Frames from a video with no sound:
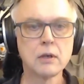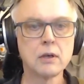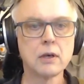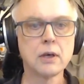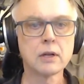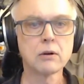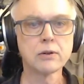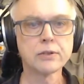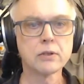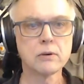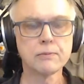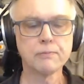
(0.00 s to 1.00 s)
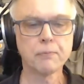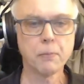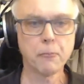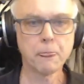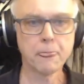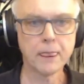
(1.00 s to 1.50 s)
and also,
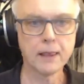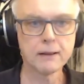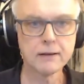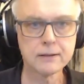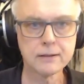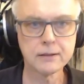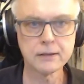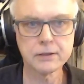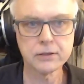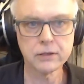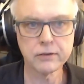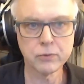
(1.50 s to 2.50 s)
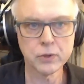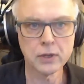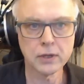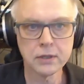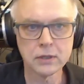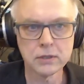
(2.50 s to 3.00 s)
let's see if we can
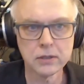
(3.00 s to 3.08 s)
get this in. The